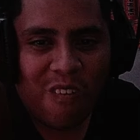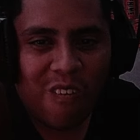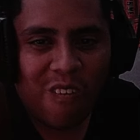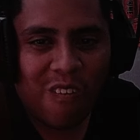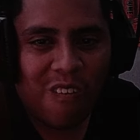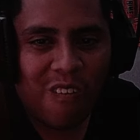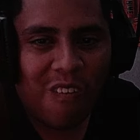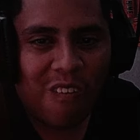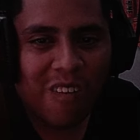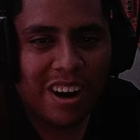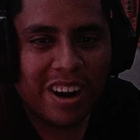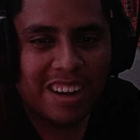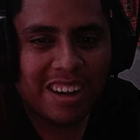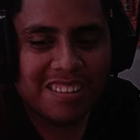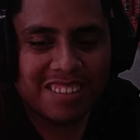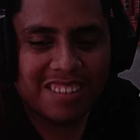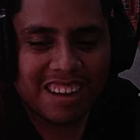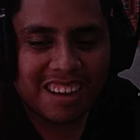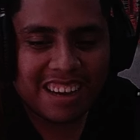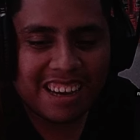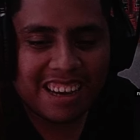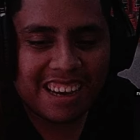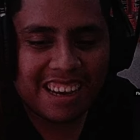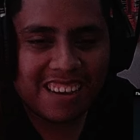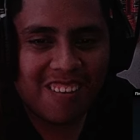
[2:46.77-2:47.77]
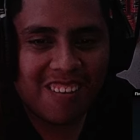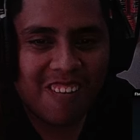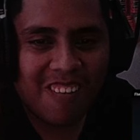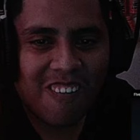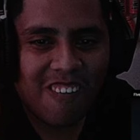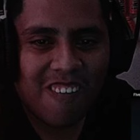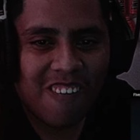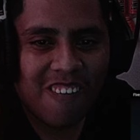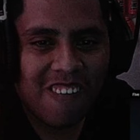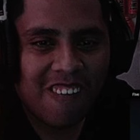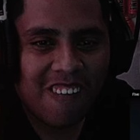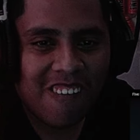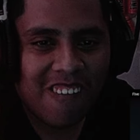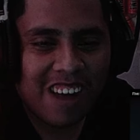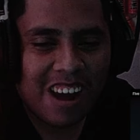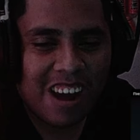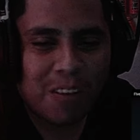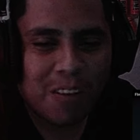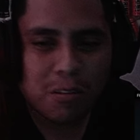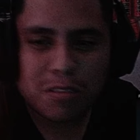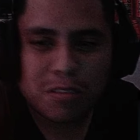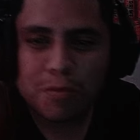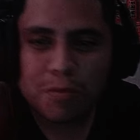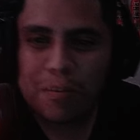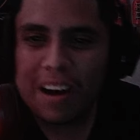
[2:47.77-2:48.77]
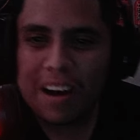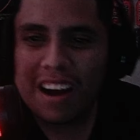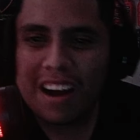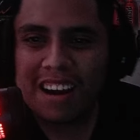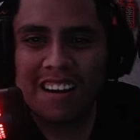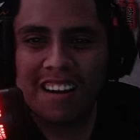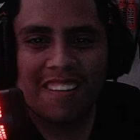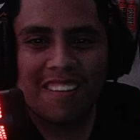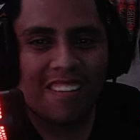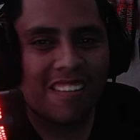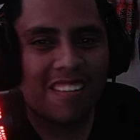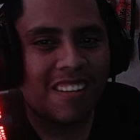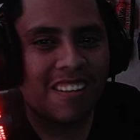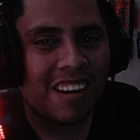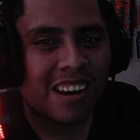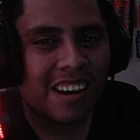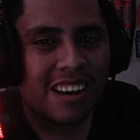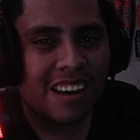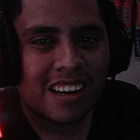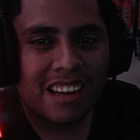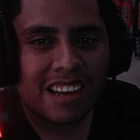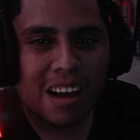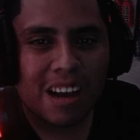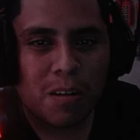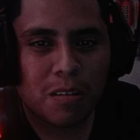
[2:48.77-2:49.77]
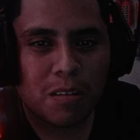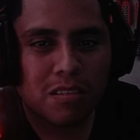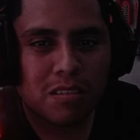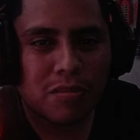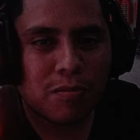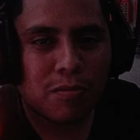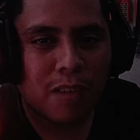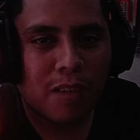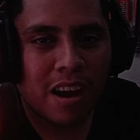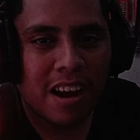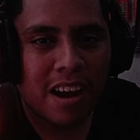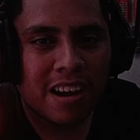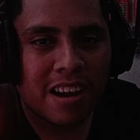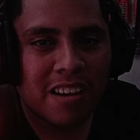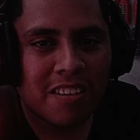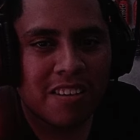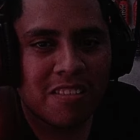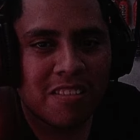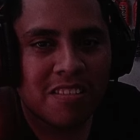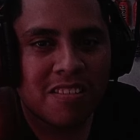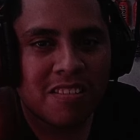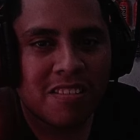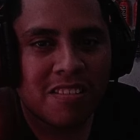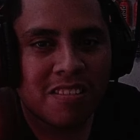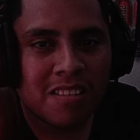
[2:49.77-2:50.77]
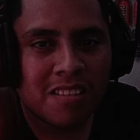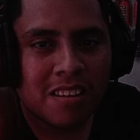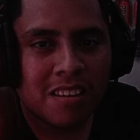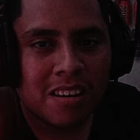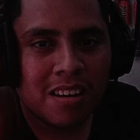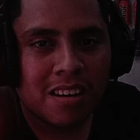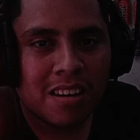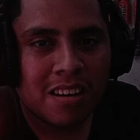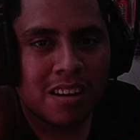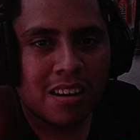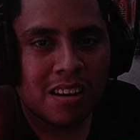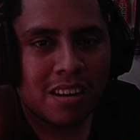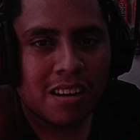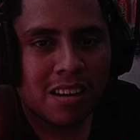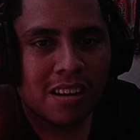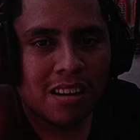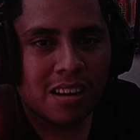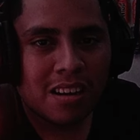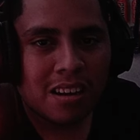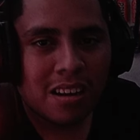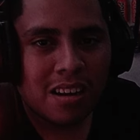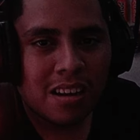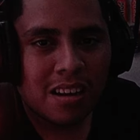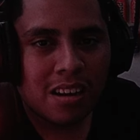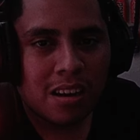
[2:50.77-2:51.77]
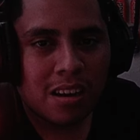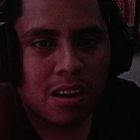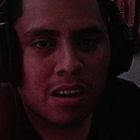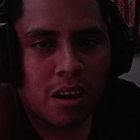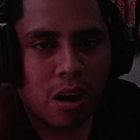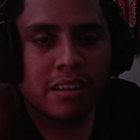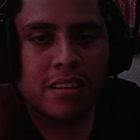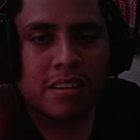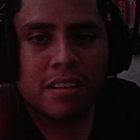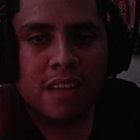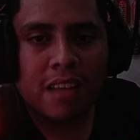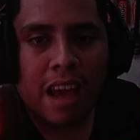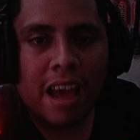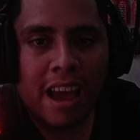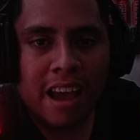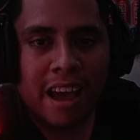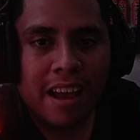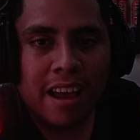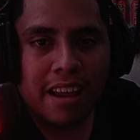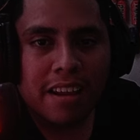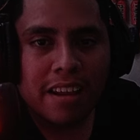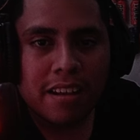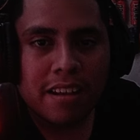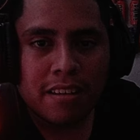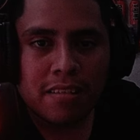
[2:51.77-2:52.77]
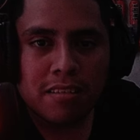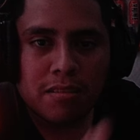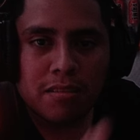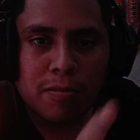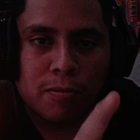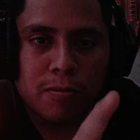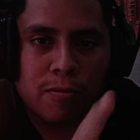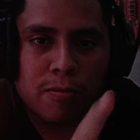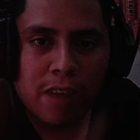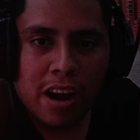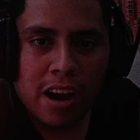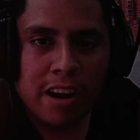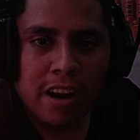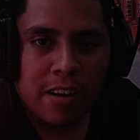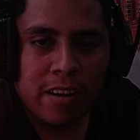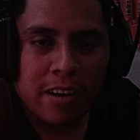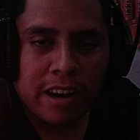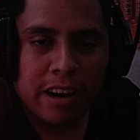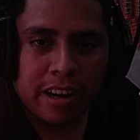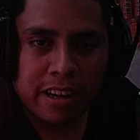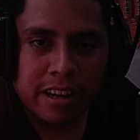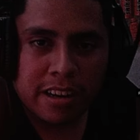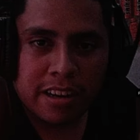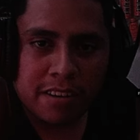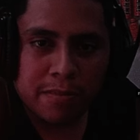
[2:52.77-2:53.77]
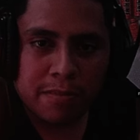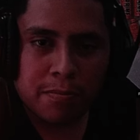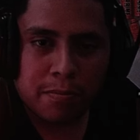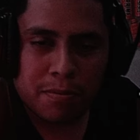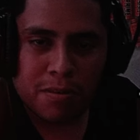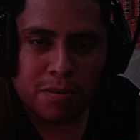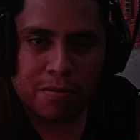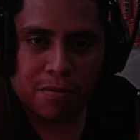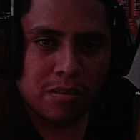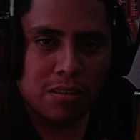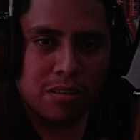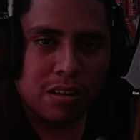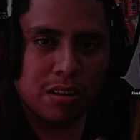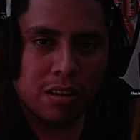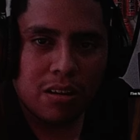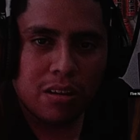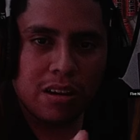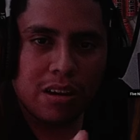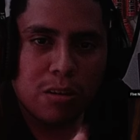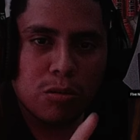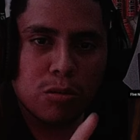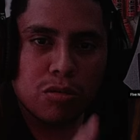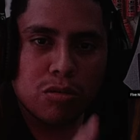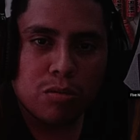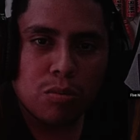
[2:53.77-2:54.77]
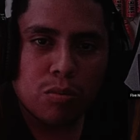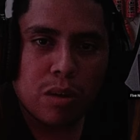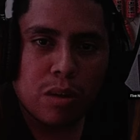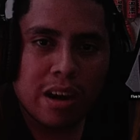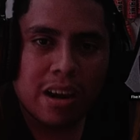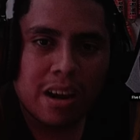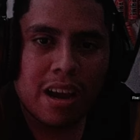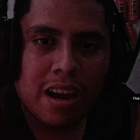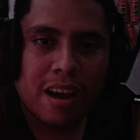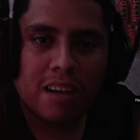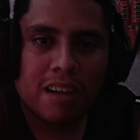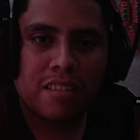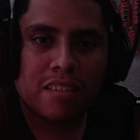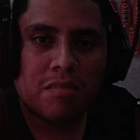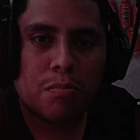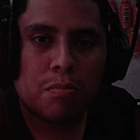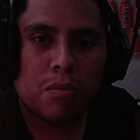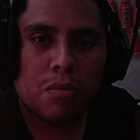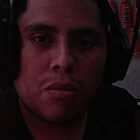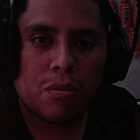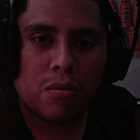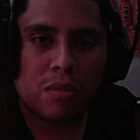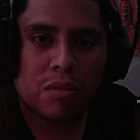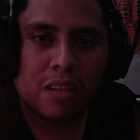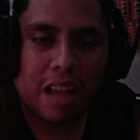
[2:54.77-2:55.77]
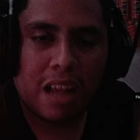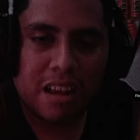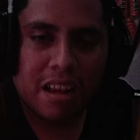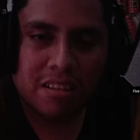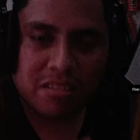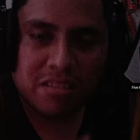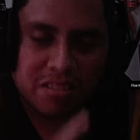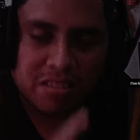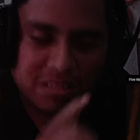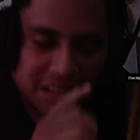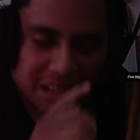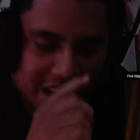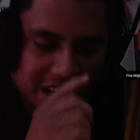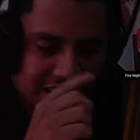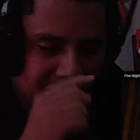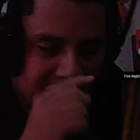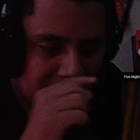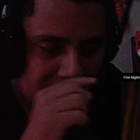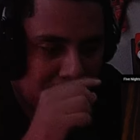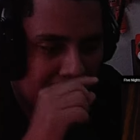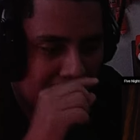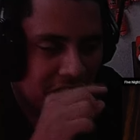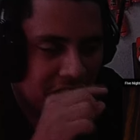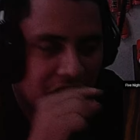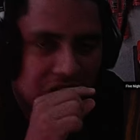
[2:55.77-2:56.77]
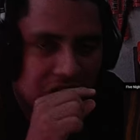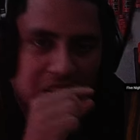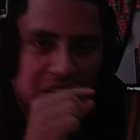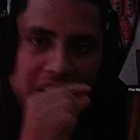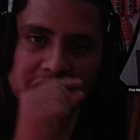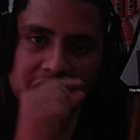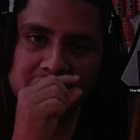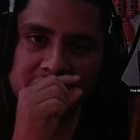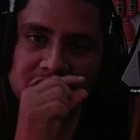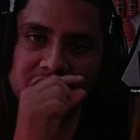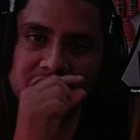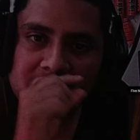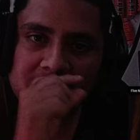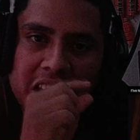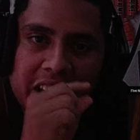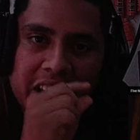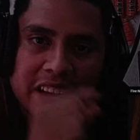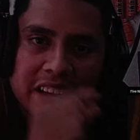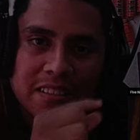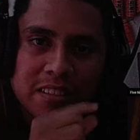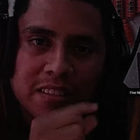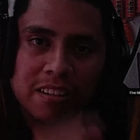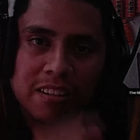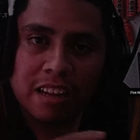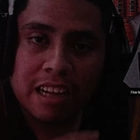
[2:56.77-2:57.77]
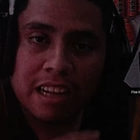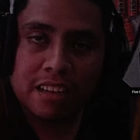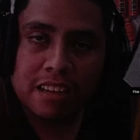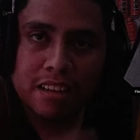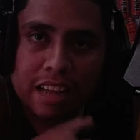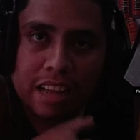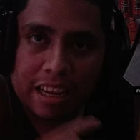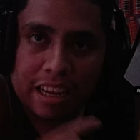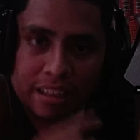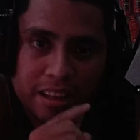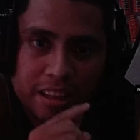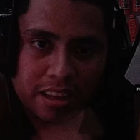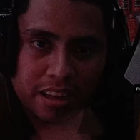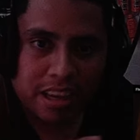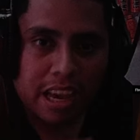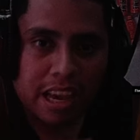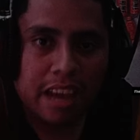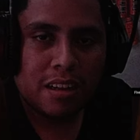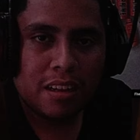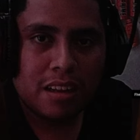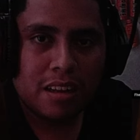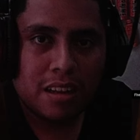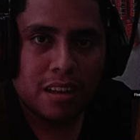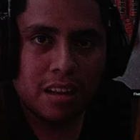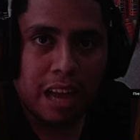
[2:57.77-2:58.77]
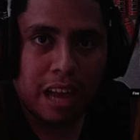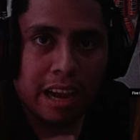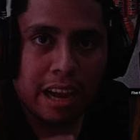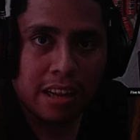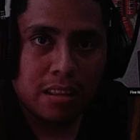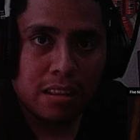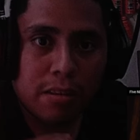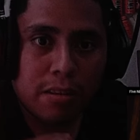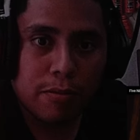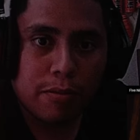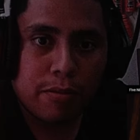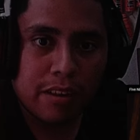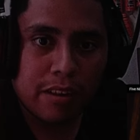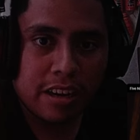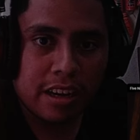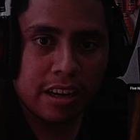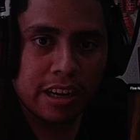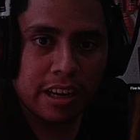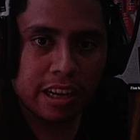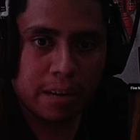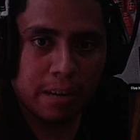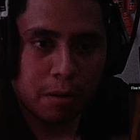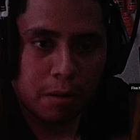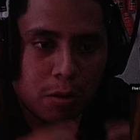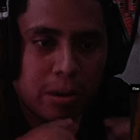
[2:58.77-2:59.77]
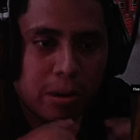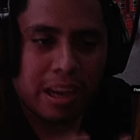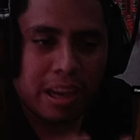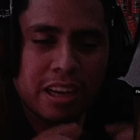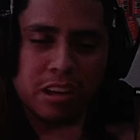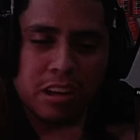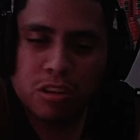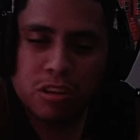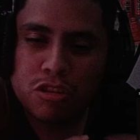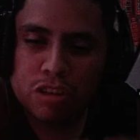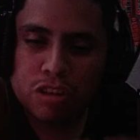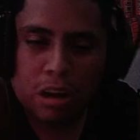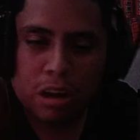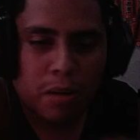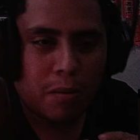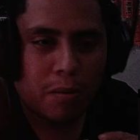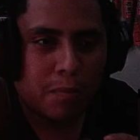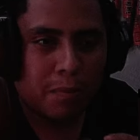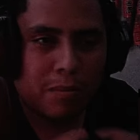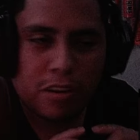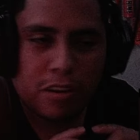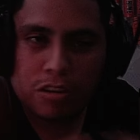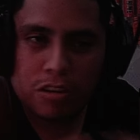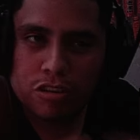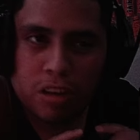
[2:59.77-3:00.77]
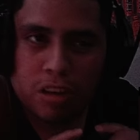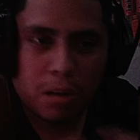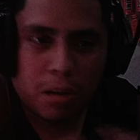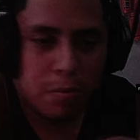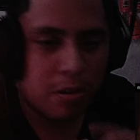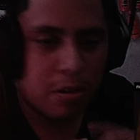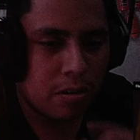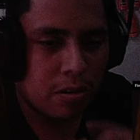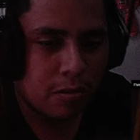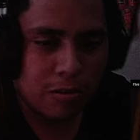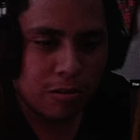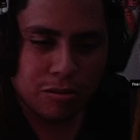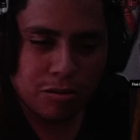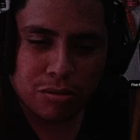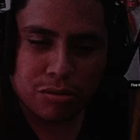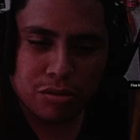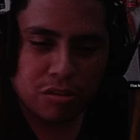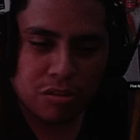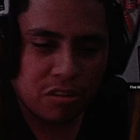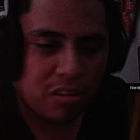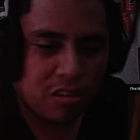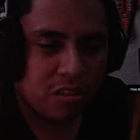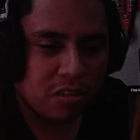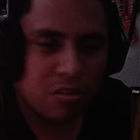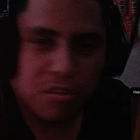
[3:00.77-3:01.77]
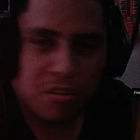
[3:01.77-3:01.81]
Wait a second. Oh, that was fire. That was fire. Hello? That is fire AF, bro. Look at those red eyes, bro. That matches exactly like the game. Like the freaking game. Okay, good job. Good job, Universal Studios.